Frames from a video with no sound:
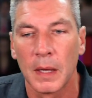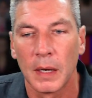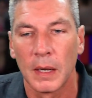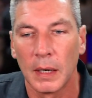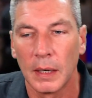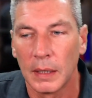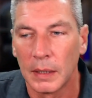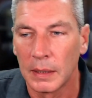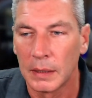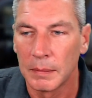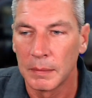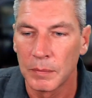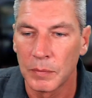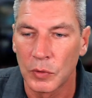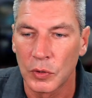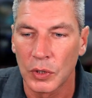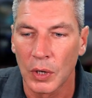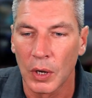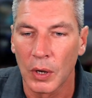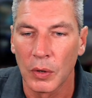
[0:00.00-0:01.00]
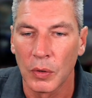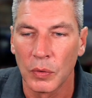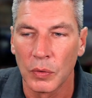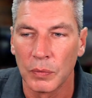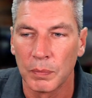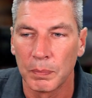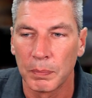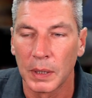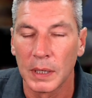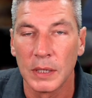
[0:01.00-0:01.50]
so
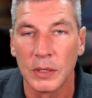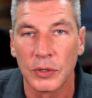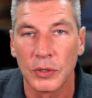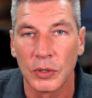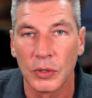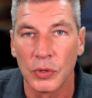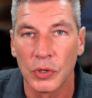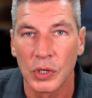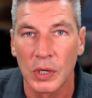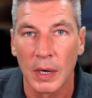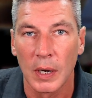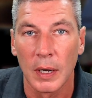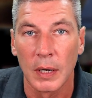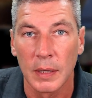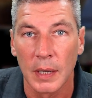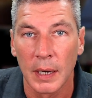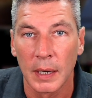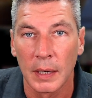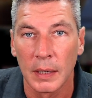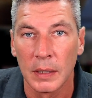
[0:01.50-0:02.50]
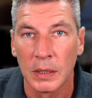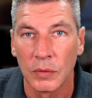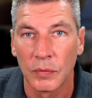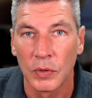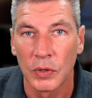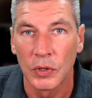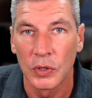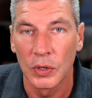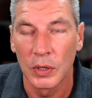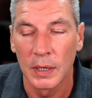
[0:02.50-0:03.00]
please do share that
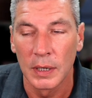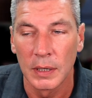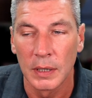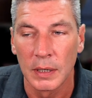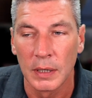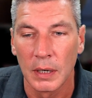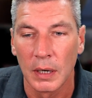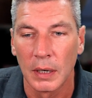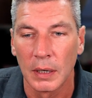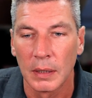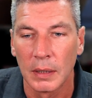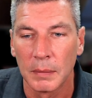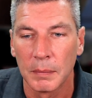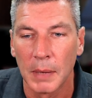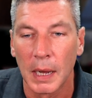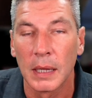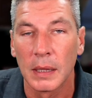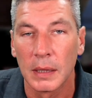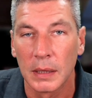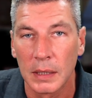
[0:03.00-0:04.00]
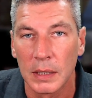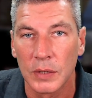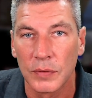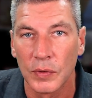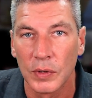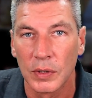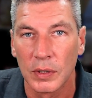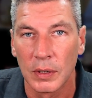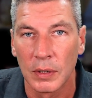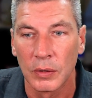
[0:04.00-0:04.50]
individually and this
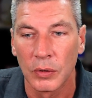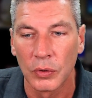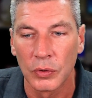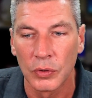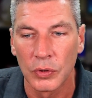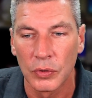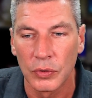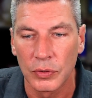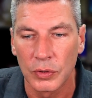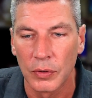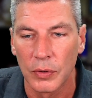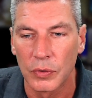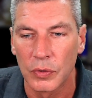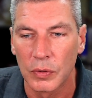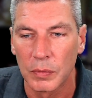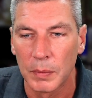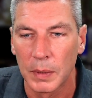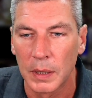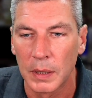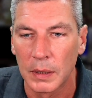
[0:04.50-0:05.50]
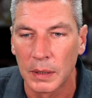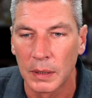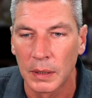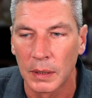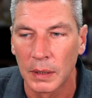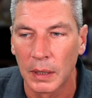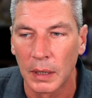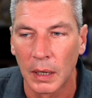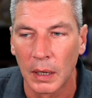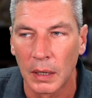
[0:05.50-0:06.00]
video on your social
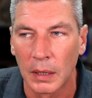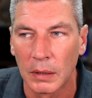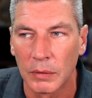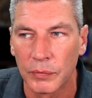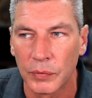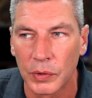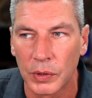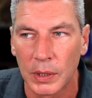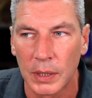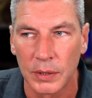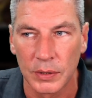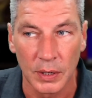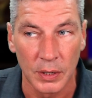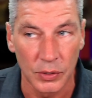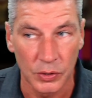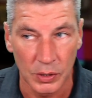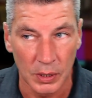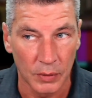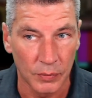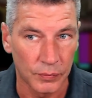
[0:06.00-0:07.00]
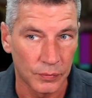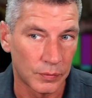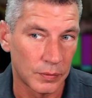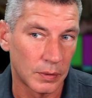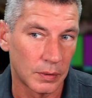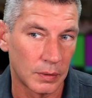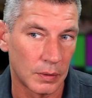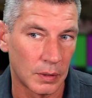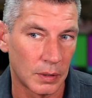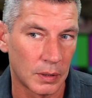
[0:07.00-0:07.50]
media for the SHTF
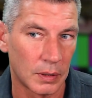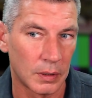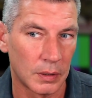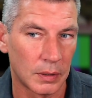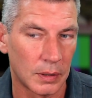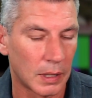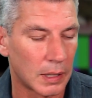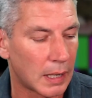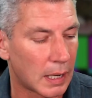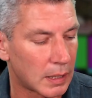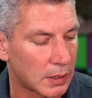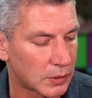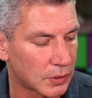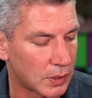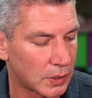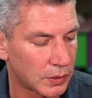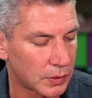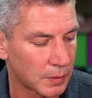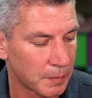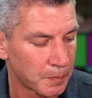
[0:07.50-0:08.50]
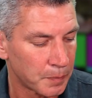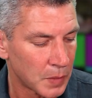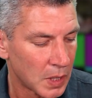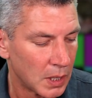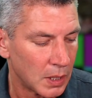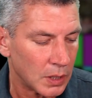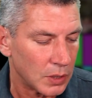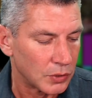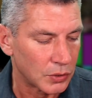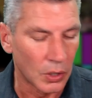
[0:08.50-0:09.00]
analysis.
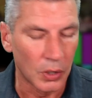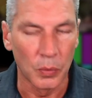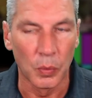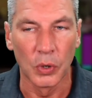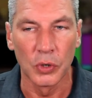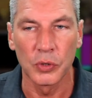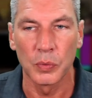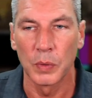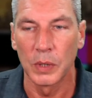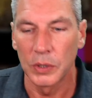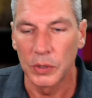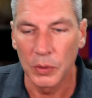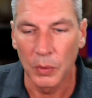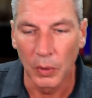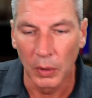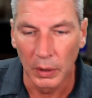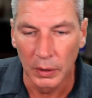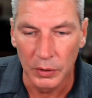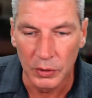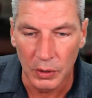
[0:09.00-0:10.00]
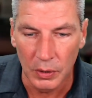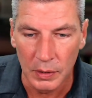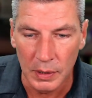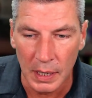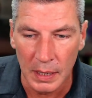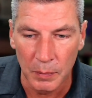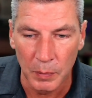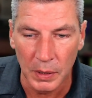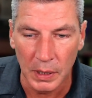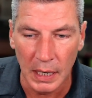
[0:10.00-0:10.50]
So what we're going to do
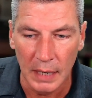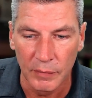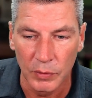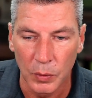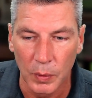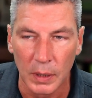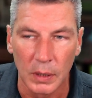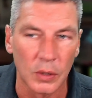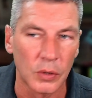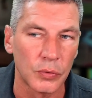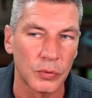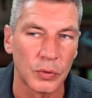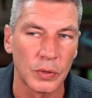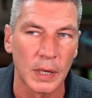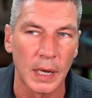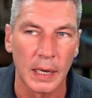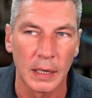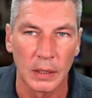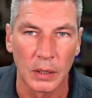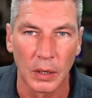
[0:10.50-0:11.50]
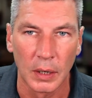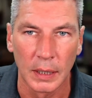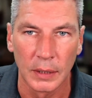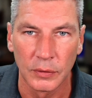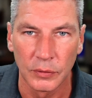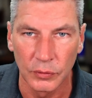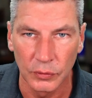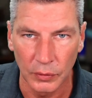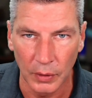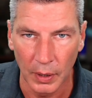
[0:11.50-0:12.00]
then, we're going to have a quick look through the
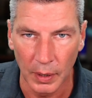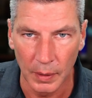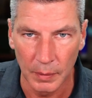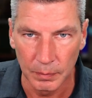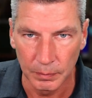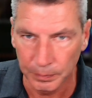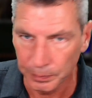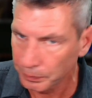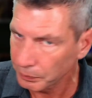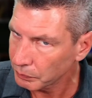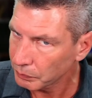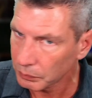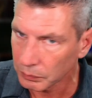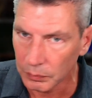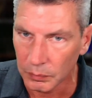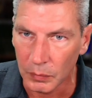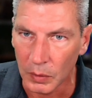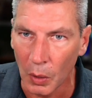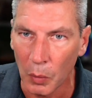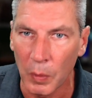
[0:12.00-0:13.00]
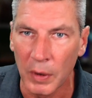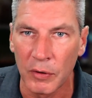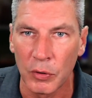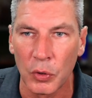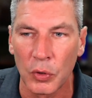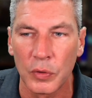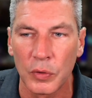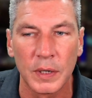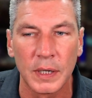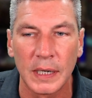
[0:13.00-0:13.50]
headlines. We're
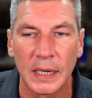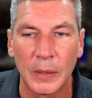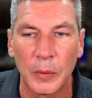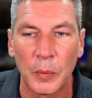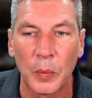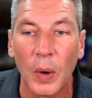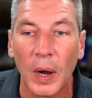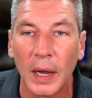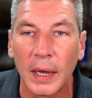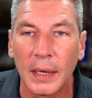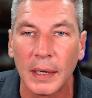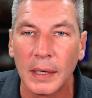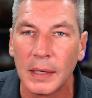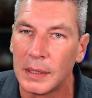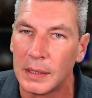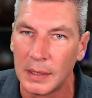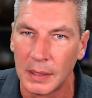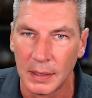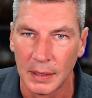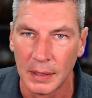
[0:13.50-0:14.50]
already way